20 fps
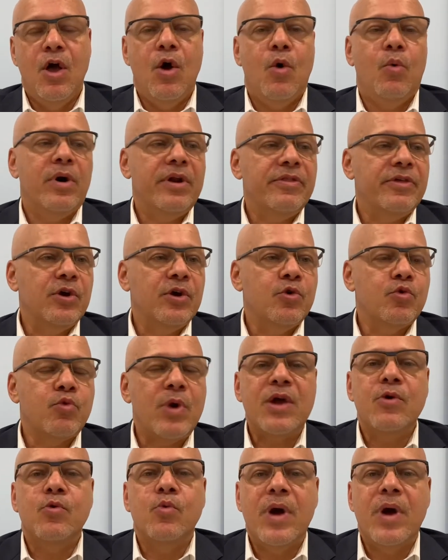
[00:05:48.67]
One of the
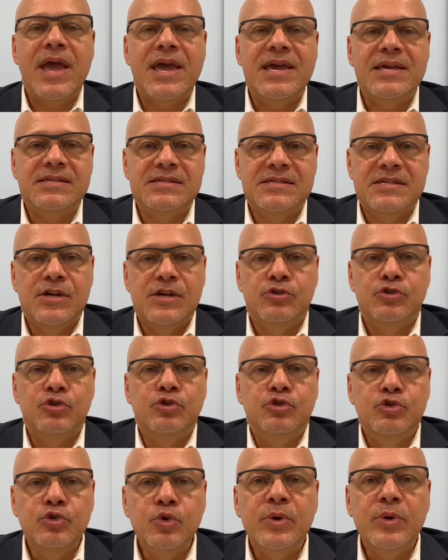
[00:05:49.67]
great ways to
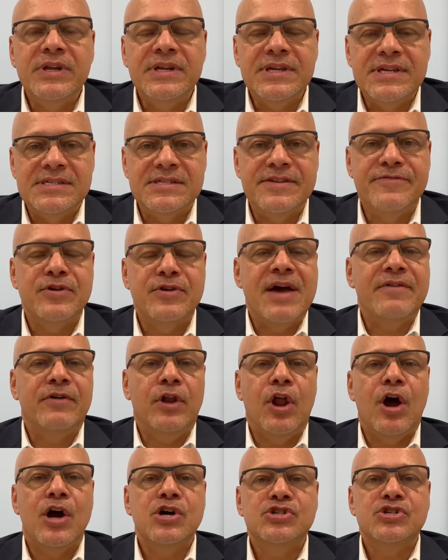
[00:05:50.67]
do it is if you have a
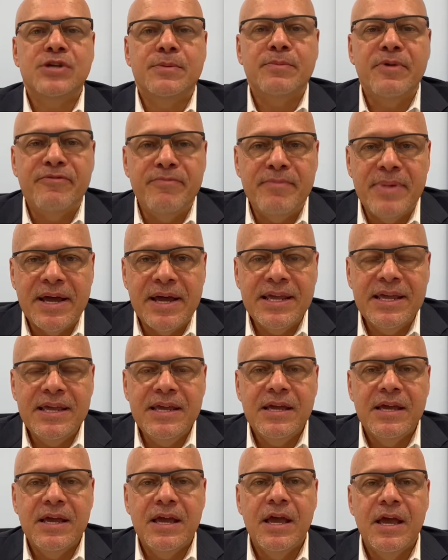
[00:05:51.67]
large sum of money,